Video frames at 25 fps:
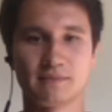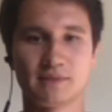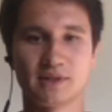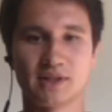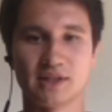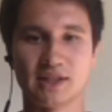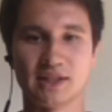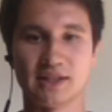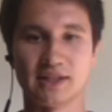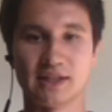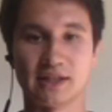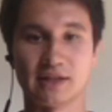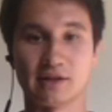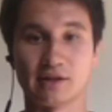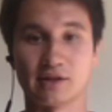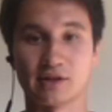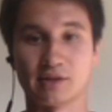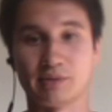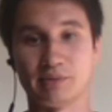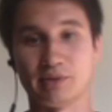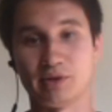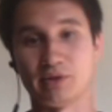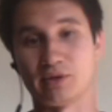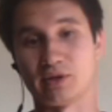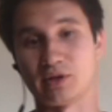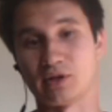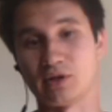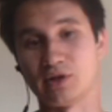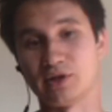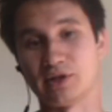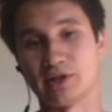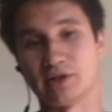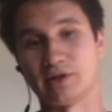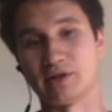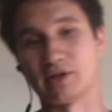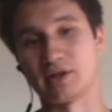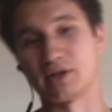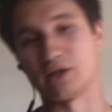sit down on the computer and
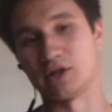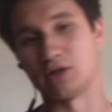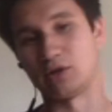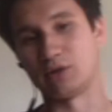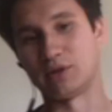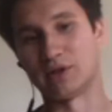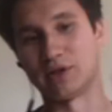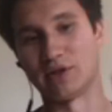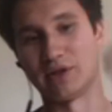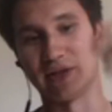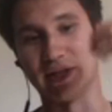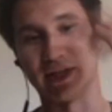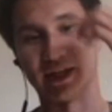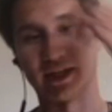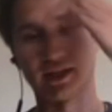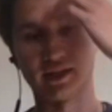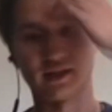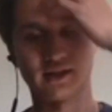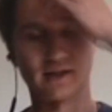code all day.